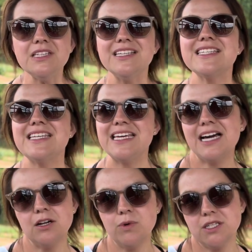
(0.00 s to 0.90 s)
see
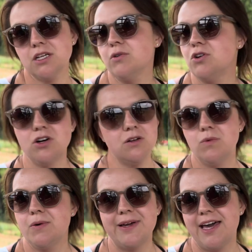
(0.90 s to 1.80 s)
kind of what's going on and
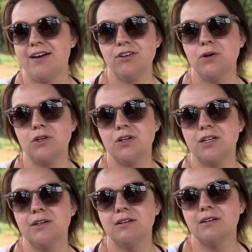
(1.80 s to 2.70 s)
what we have going on
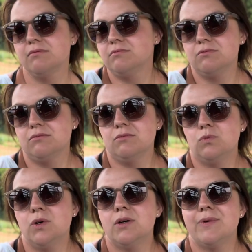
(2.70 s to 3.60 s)
and
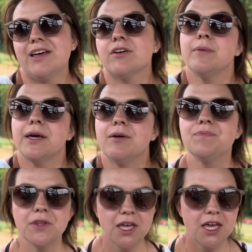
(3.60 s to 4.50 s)
what we have coming up.
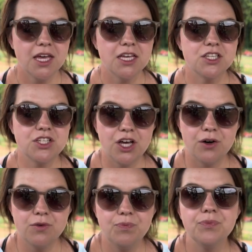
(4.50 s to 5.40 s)

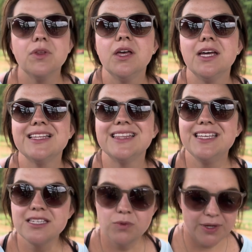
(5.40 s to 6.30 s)
So,
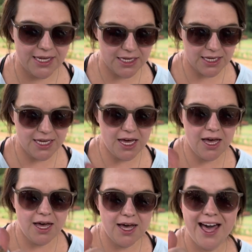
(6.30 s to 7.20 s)
this week,
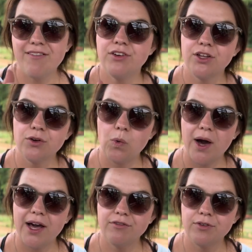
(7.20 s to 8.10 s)
I have another
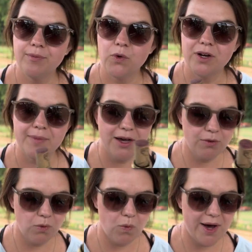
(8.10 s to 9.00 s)
wine from one of my
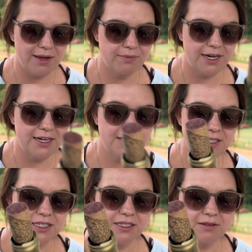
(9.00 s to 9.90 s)
wine
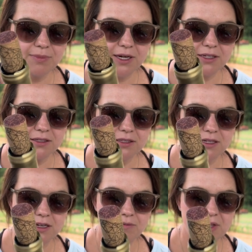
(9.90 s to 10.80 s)
box
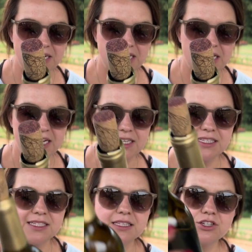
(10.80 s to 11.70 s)
that I got.
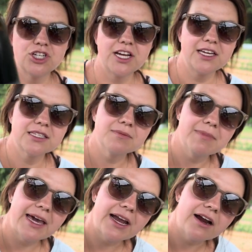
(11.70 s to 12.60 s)
It's the Shanks
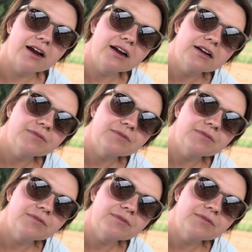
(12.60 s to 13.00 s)
Mare.